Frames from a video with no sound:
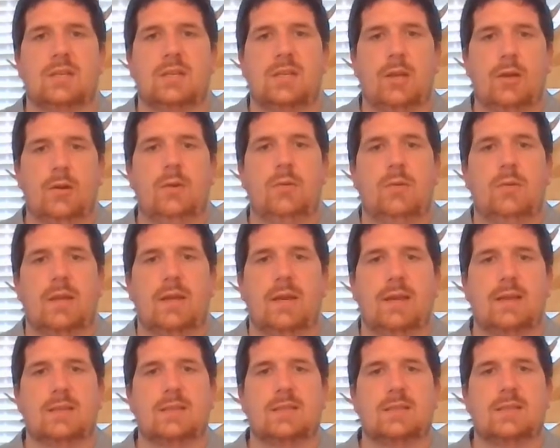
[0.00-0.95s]
to
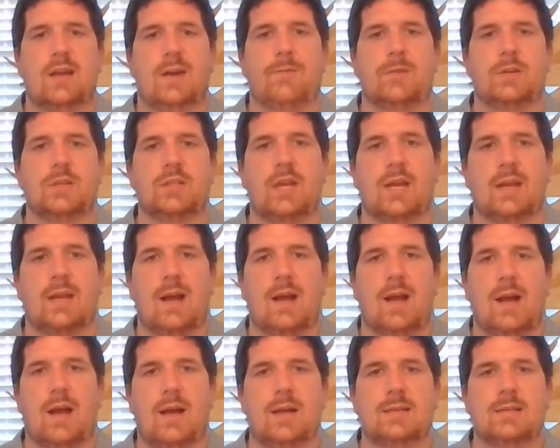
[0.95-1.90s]
the suffragette
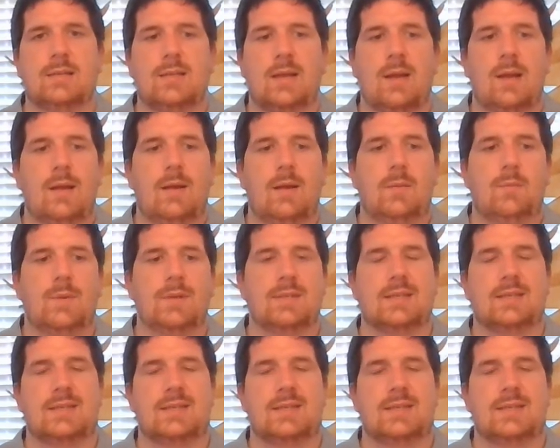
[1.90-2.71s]
cause, Mrs.